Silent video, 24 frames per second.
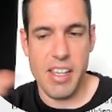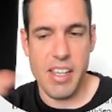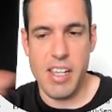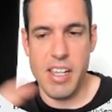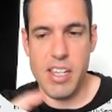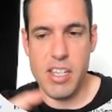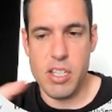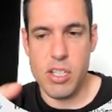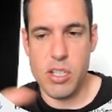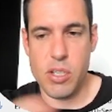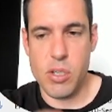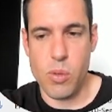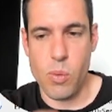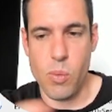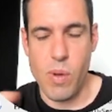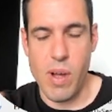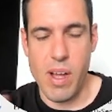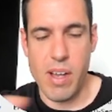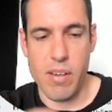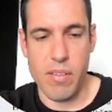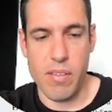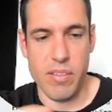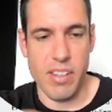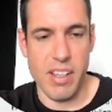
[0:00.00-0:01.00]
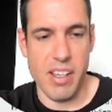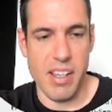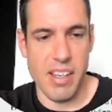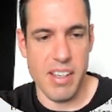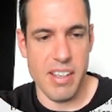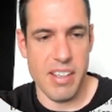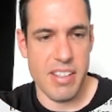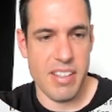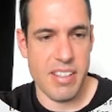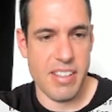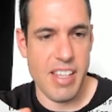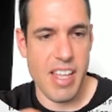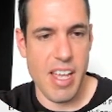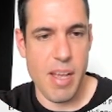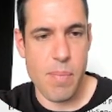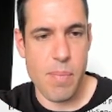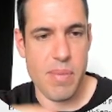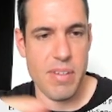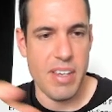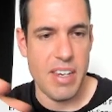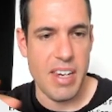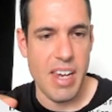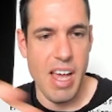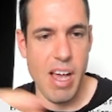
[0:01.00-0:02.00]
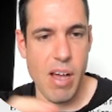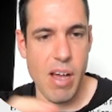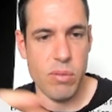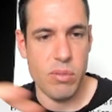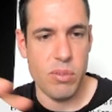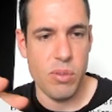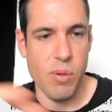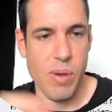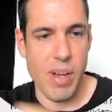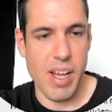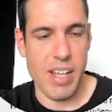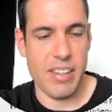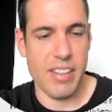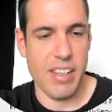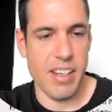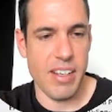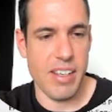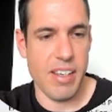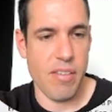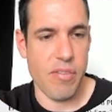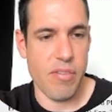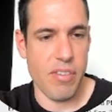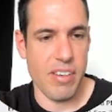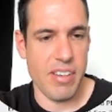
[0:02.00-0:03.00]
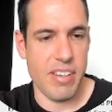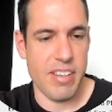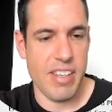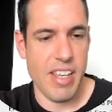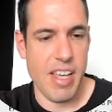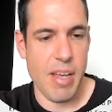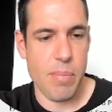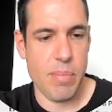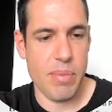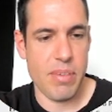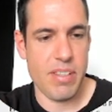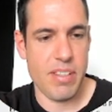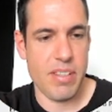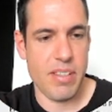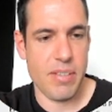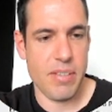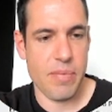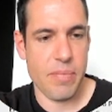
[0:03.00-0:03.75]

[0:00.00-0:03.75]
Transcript: each one of the steps and how to handle different steps.